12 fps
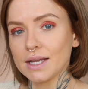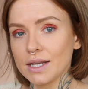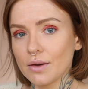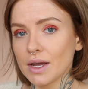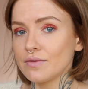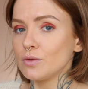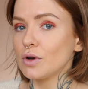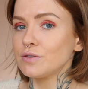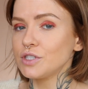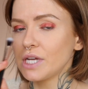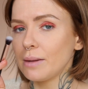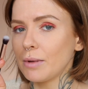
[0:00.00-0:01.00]
Now I have the
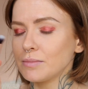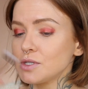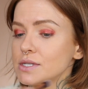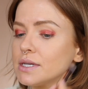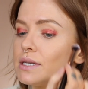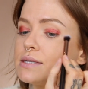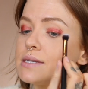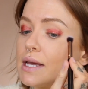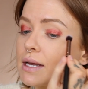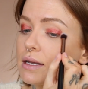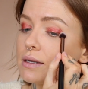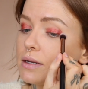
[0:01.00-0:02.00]
rough shape, I'm just going to
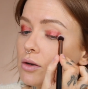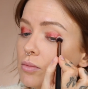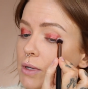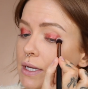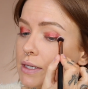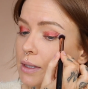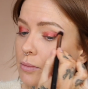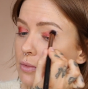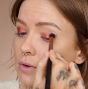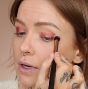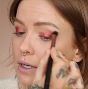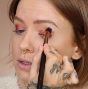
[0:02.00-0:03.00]
take a little blending
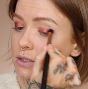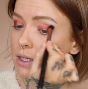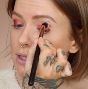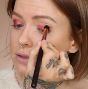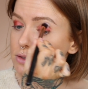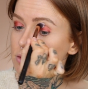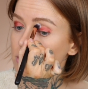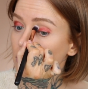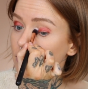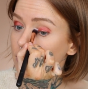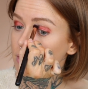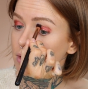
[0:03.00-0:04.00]
brush and
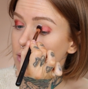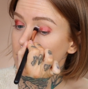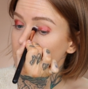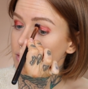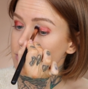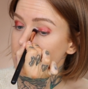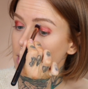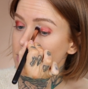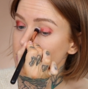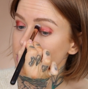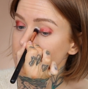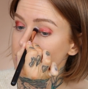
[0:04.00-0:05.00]
soften those
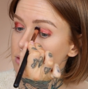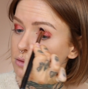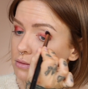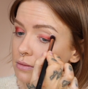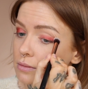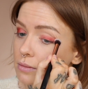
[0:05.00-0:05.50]
edges.